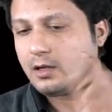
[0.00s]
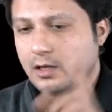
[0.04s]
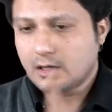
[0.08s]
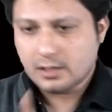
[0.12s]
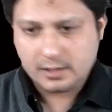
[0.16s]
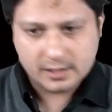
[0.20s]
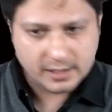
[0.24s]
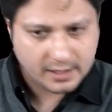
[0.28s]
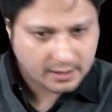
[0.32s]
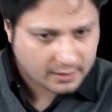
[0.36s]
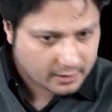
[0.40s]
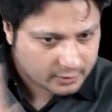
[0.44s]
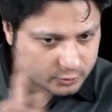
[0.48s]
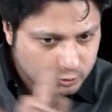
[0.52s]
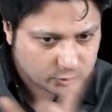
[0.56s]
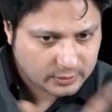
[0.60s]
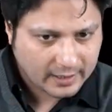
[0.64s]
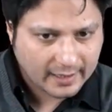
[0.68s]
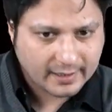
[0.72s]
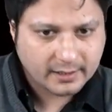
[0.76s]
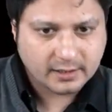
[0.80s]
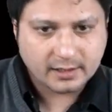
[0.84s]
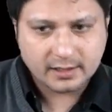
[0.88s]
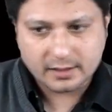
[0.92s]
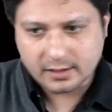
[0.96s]
nearer to the
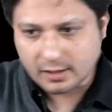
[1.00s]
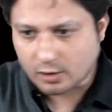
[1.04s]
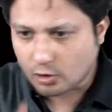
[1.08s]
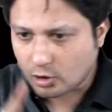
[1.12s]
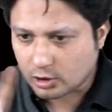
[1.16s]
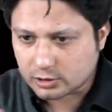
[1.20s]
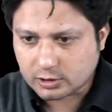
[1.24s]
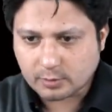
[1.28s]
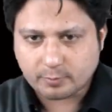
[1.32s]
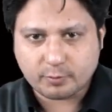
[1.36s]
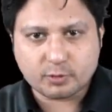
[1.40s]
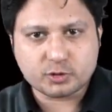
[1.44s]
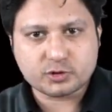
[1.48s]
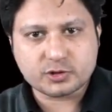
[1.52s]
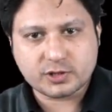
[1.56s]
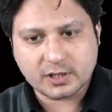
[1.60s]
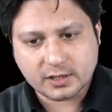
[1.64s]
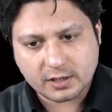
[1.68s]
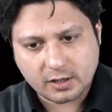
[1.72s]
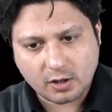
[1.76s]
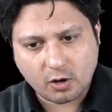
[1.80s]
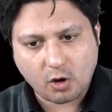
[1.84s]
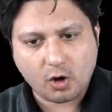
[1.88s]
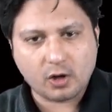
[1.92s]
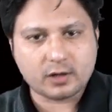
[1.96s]
anterior or the
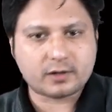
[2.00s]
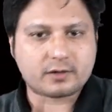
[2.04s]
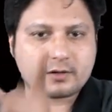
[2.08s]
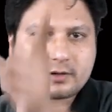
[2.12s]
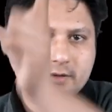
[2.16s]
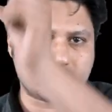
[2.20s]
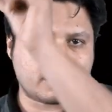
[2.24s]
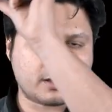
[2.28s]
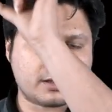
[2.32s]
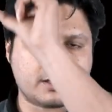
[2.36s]
posterior or